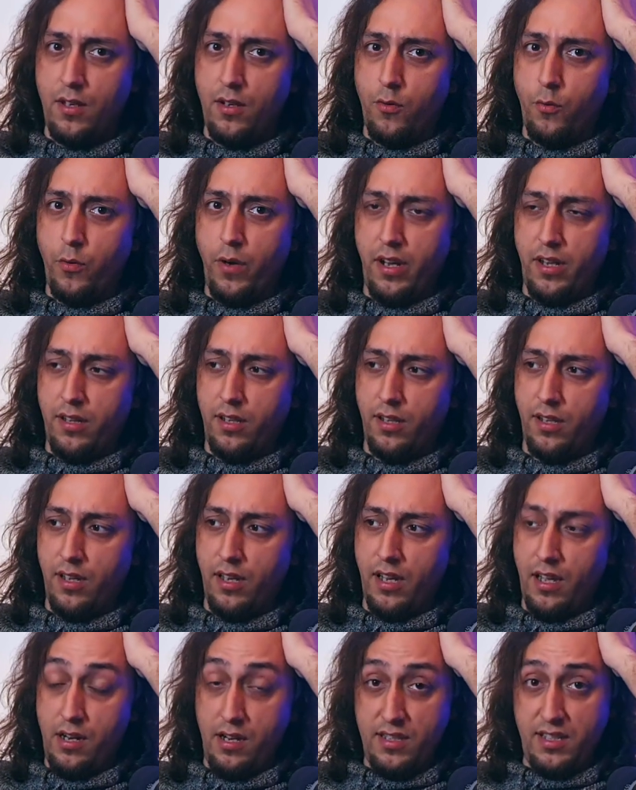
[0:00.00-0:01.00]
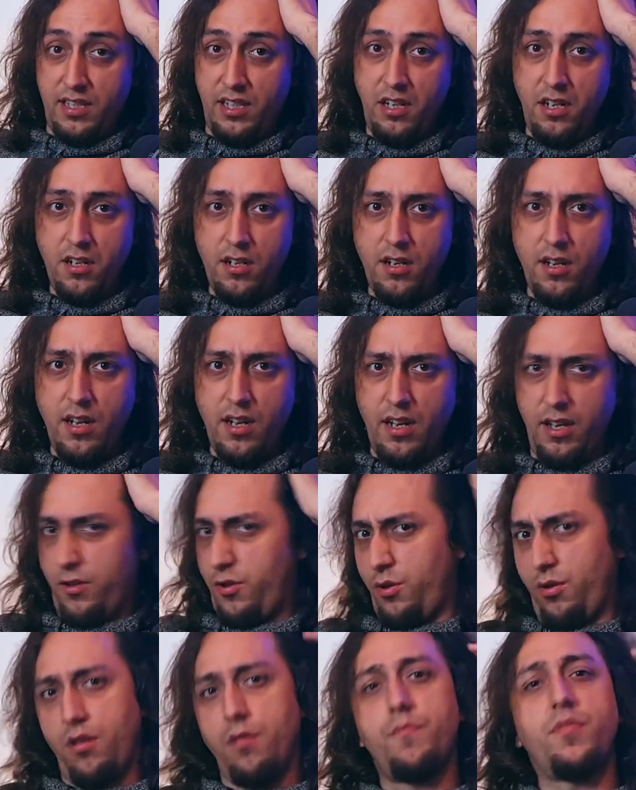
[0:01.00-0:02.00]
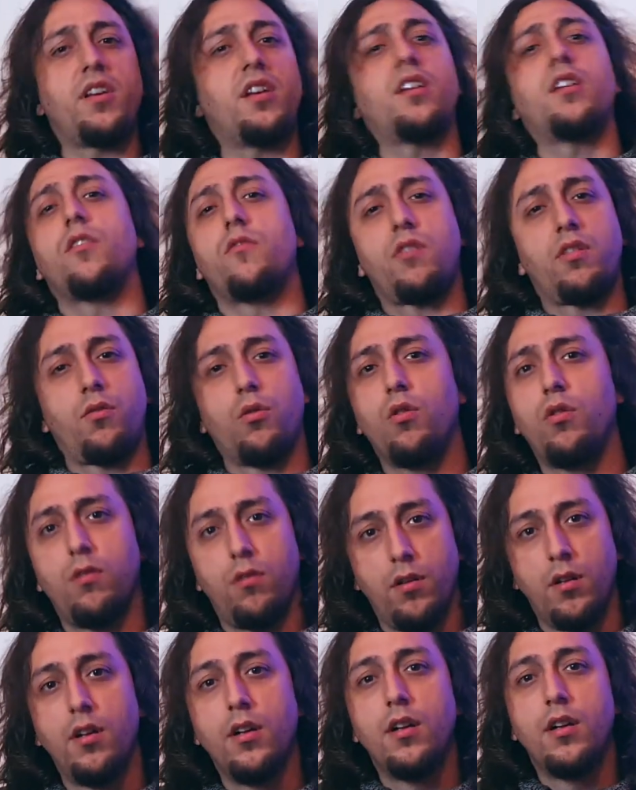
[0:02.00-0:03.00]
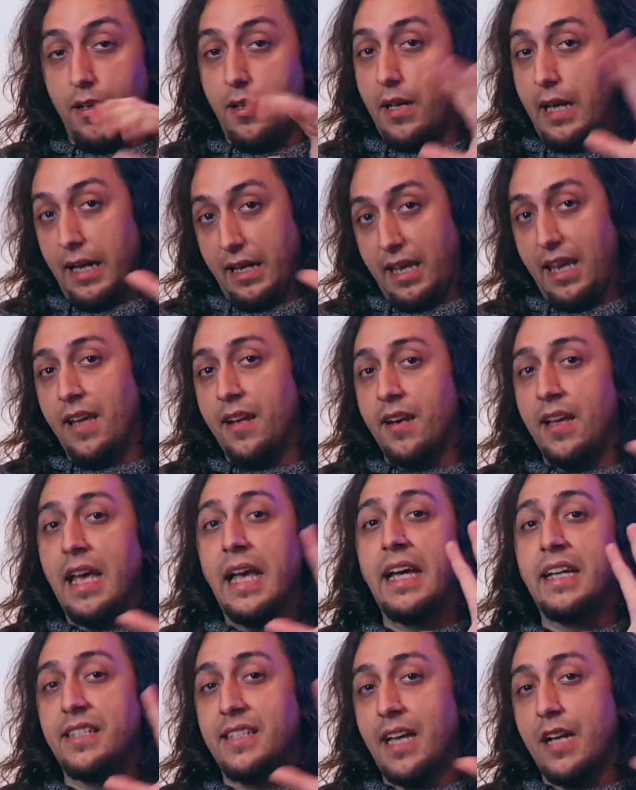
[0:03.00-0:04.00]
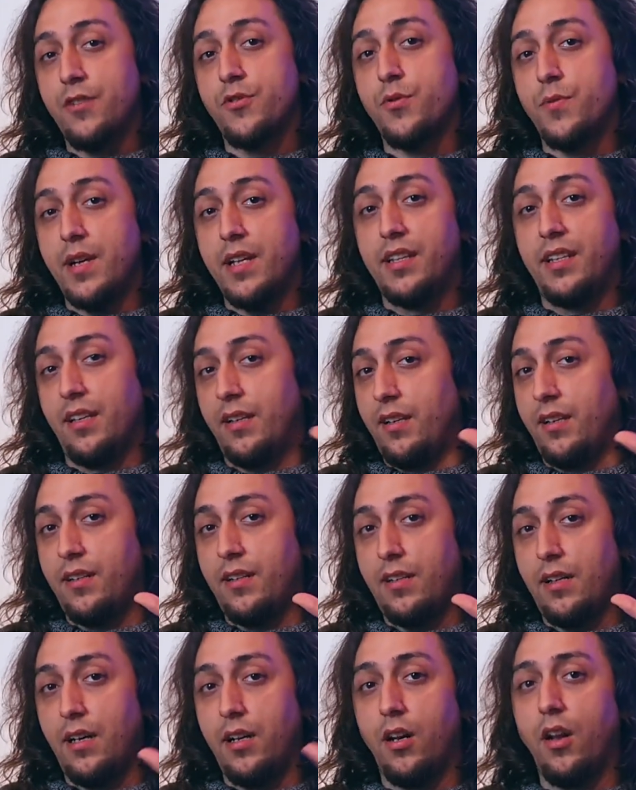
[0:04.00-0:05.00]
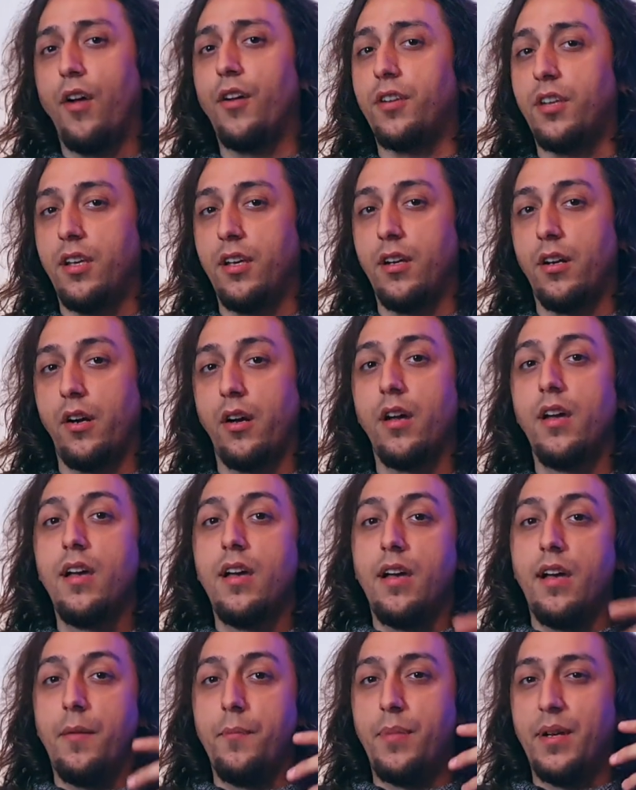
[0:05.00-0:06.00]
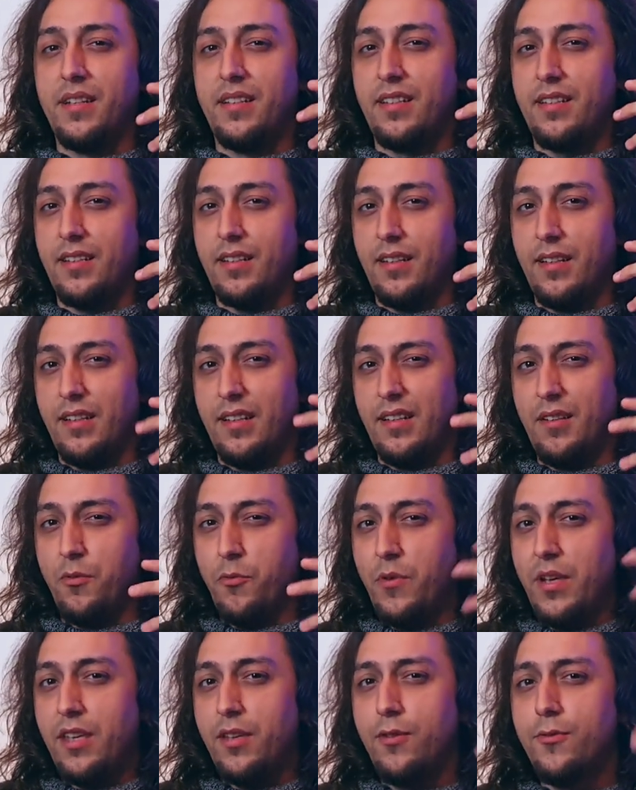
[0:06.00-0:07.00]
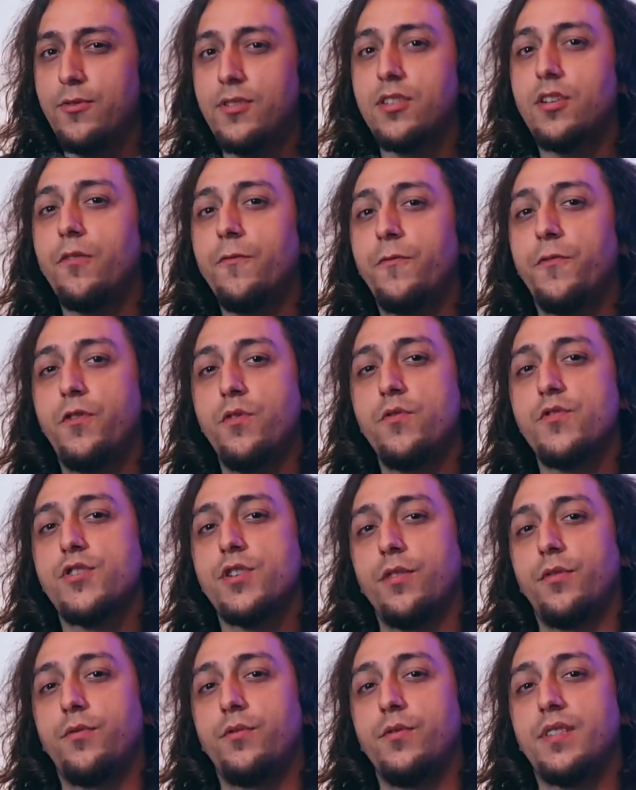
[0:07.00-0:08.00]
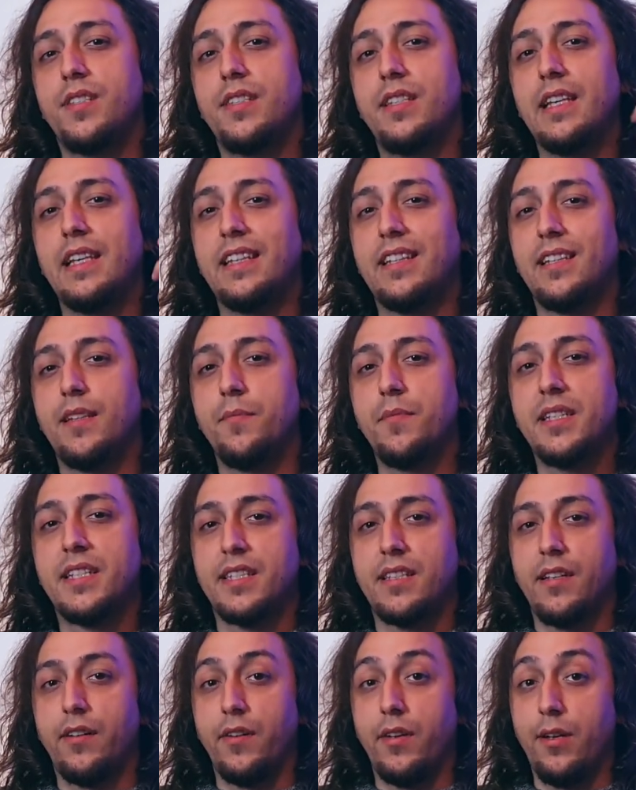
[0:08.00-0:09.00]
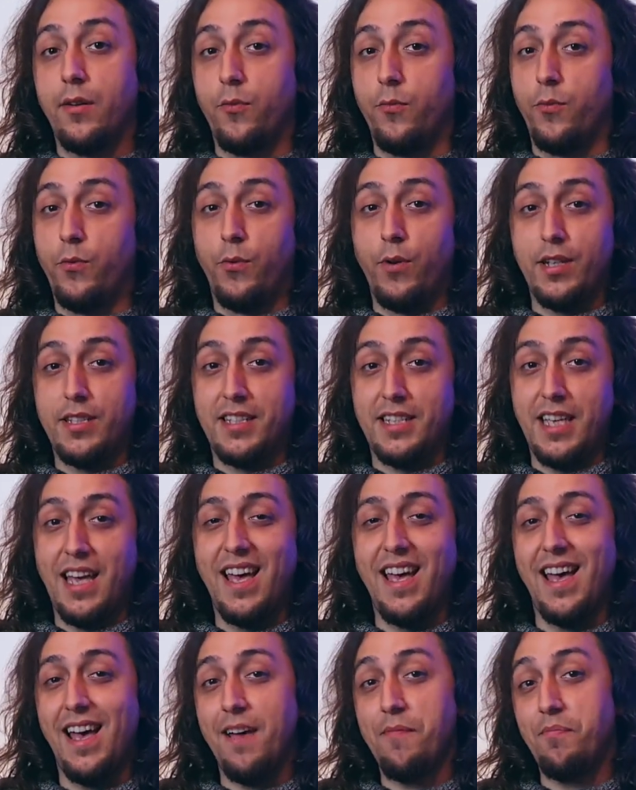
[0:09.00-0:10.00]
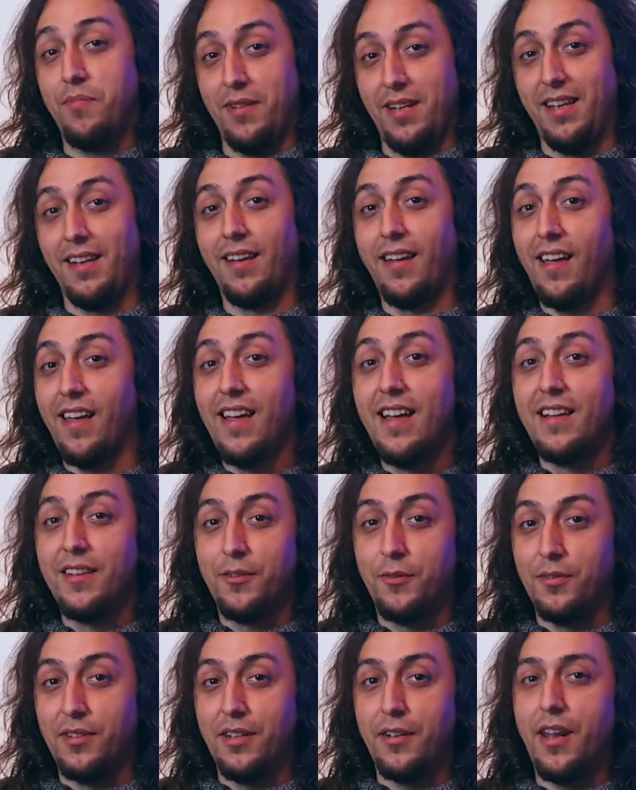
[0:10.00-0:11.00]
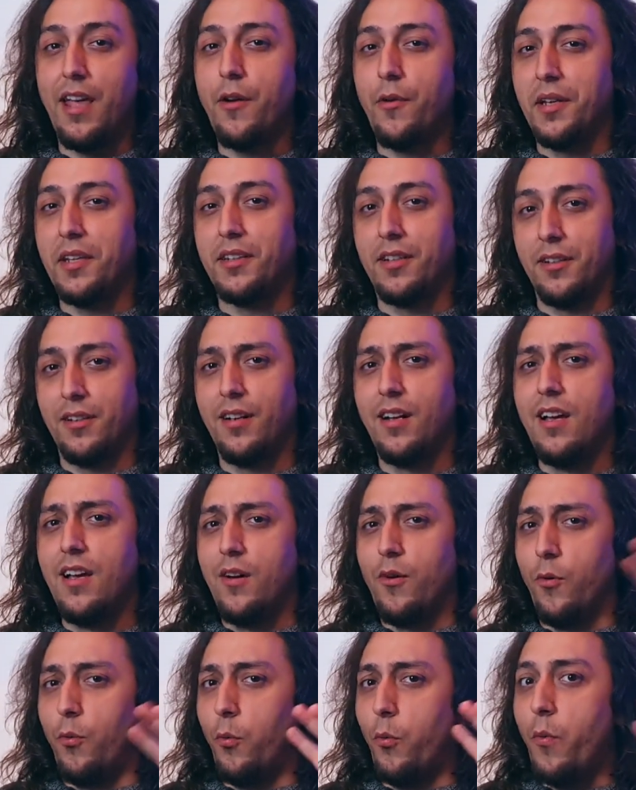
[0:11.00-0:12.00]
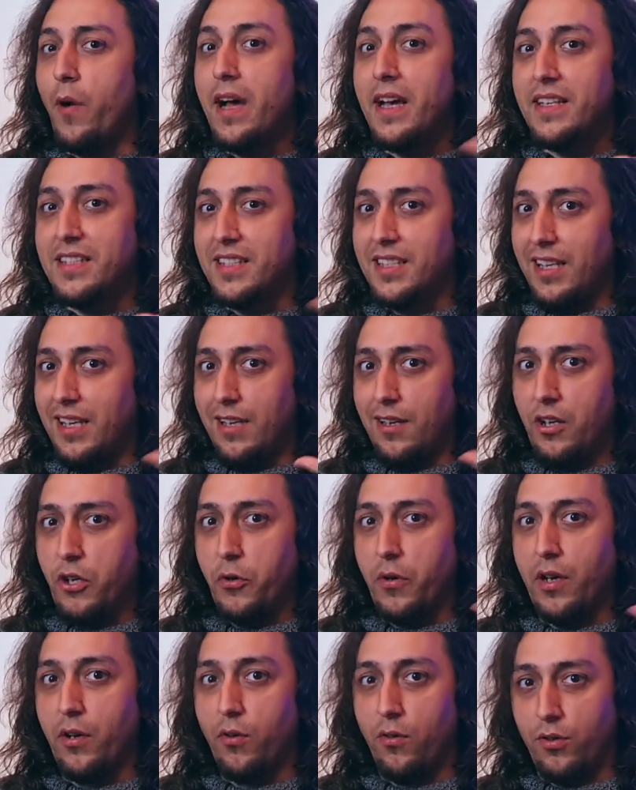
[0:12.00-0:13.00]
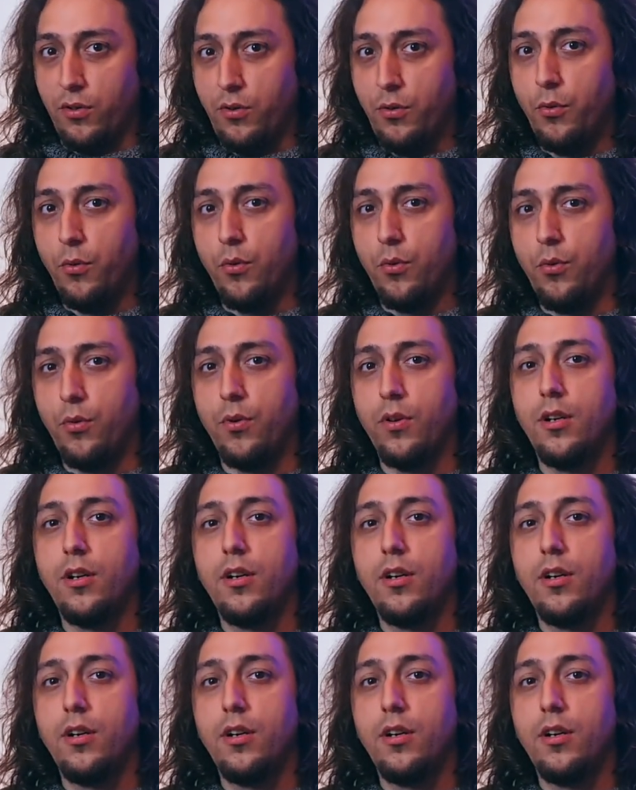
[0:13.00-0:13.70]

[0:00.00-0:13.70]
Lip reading: Wait, it is here? It shouldn't be here at all. Again, exaggerating a lot here, but we use confusion to seed the mystery. What's happening to the narrator? Why is he going all cuckoo?